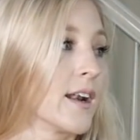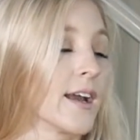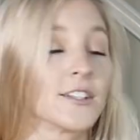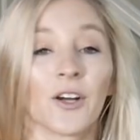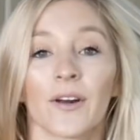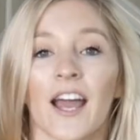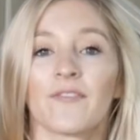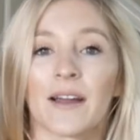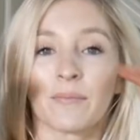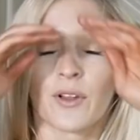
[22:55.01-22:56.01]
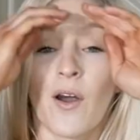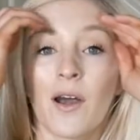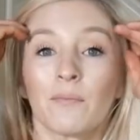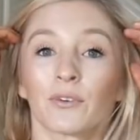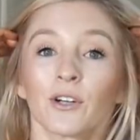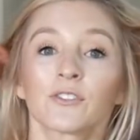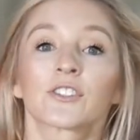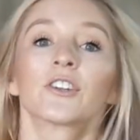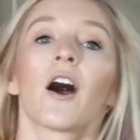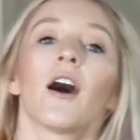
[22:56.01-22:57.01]
I don't have my blow up
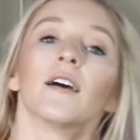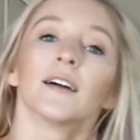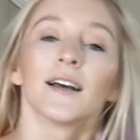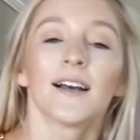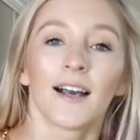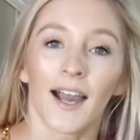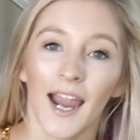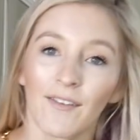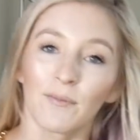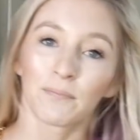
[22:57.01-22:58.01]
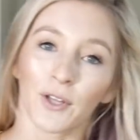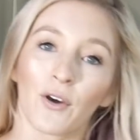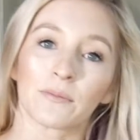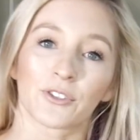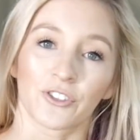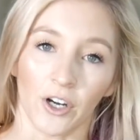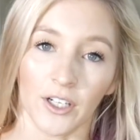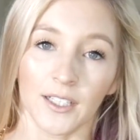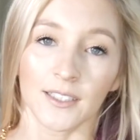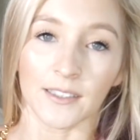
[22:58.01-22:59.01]
Bruce doll. I have a blow up
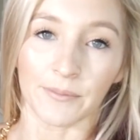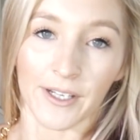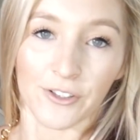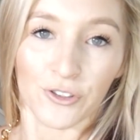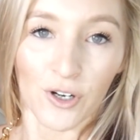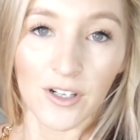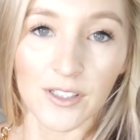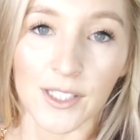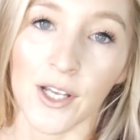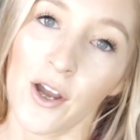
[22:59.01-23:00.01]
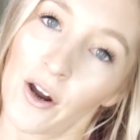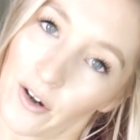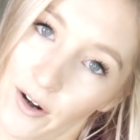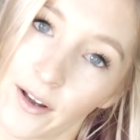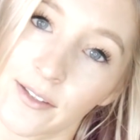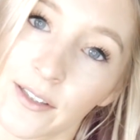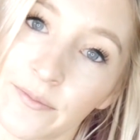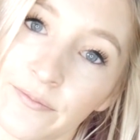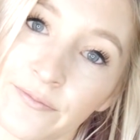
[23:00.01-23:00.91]
shark because sharks are awesome.